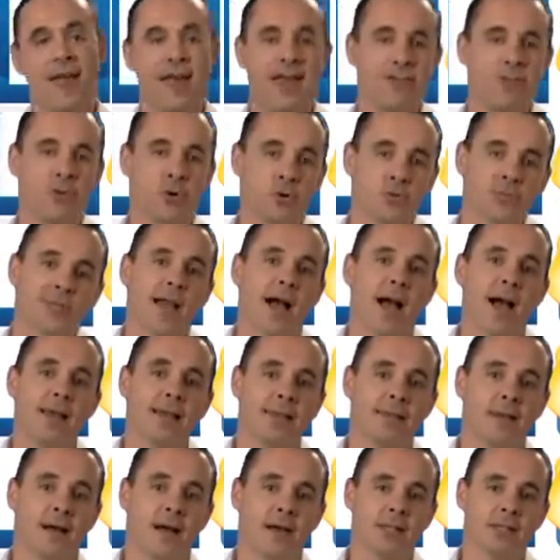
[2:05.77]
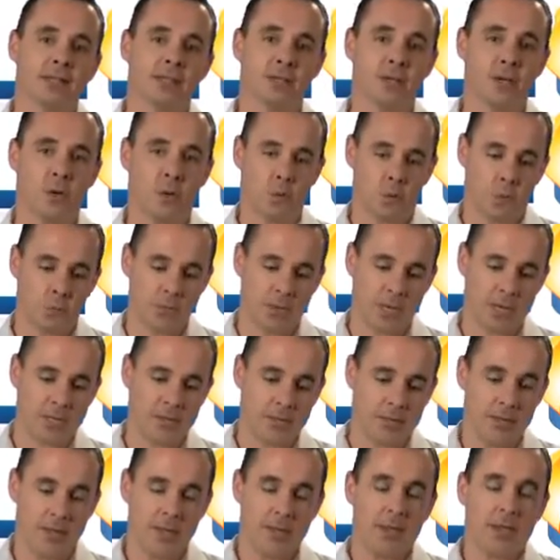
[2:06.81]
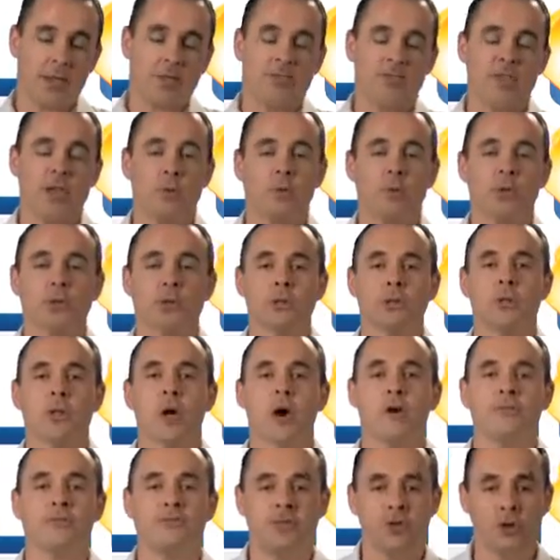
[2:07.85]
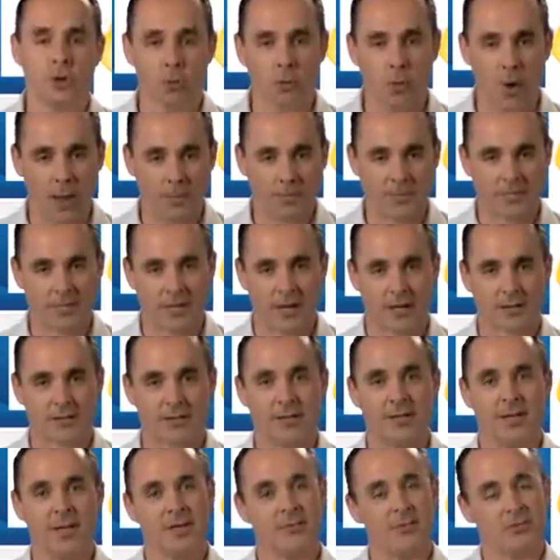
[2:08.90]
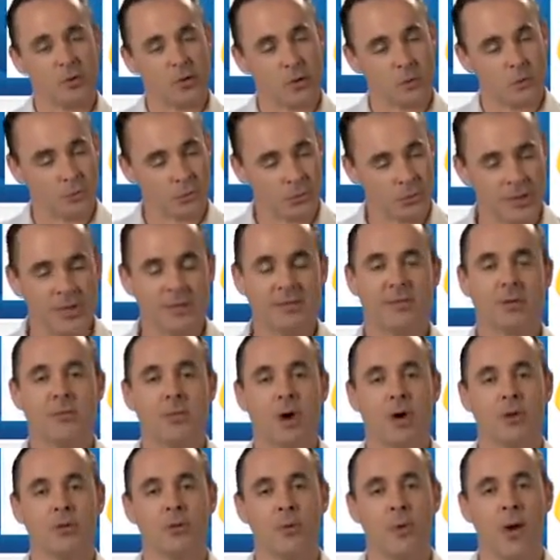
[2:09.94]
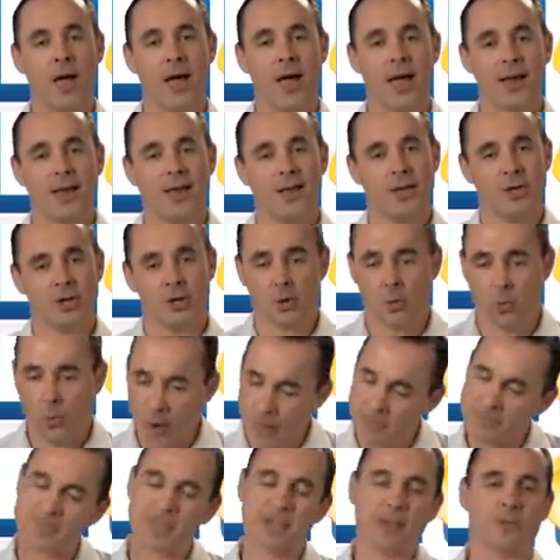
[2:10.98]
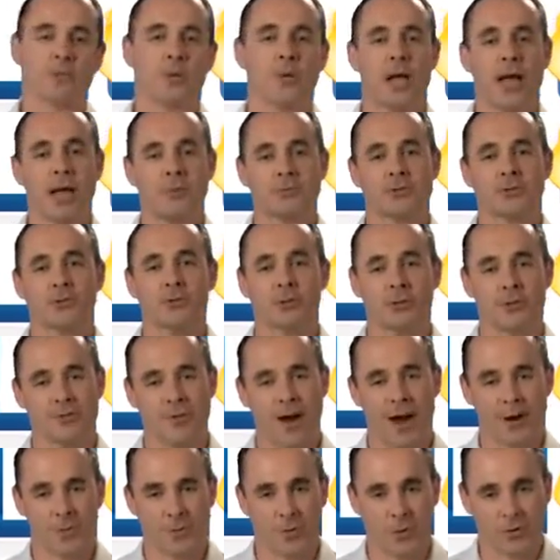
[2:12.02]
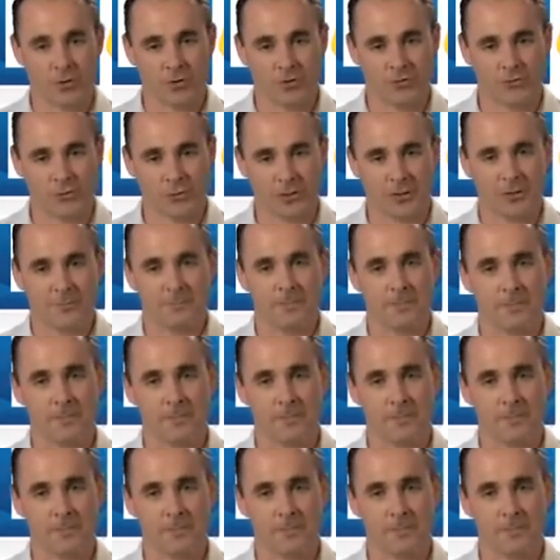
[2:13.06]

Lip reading: And those guidelines will mean they will love your website. If you complete them all the way, your website will absolutely rank wonderfully.